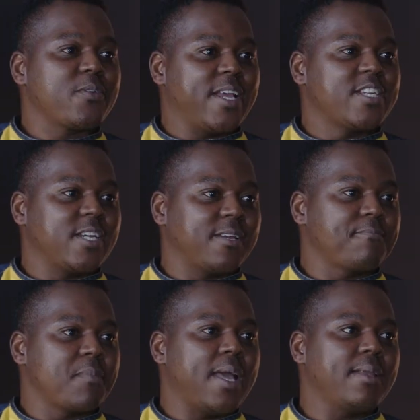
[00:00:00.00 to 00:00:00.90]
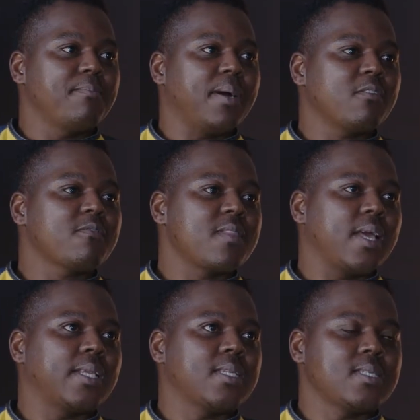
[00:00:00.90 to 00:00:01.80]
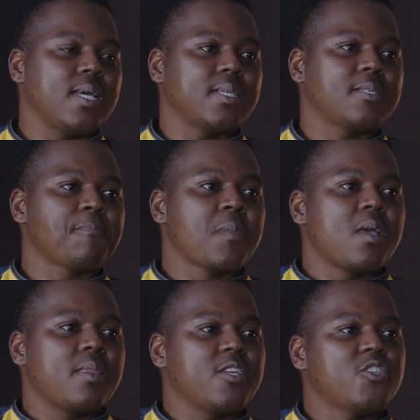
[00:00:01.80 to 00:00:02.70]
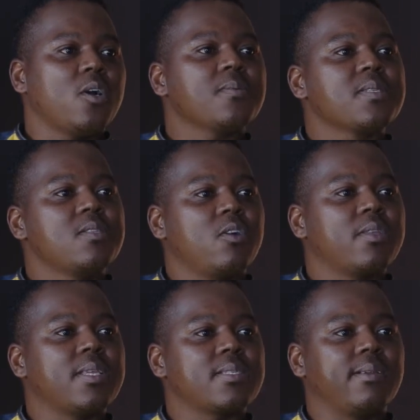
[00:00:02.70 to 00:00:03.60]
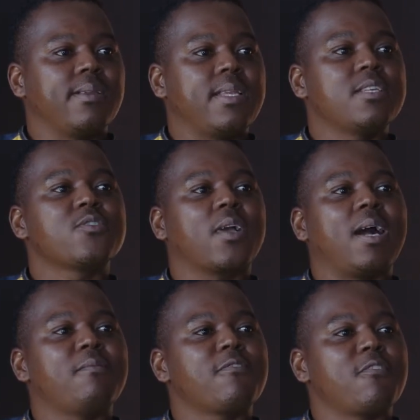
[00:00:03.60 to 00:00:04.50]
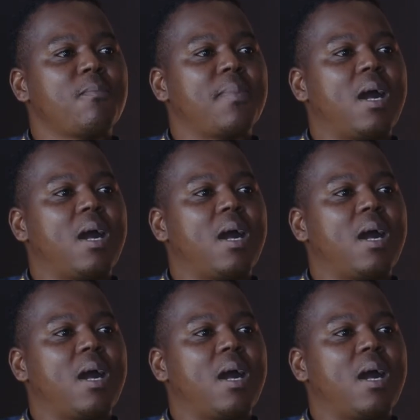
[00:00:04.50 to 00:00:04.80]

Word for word: creation. And part of that is that the jobs not necessarily need to come from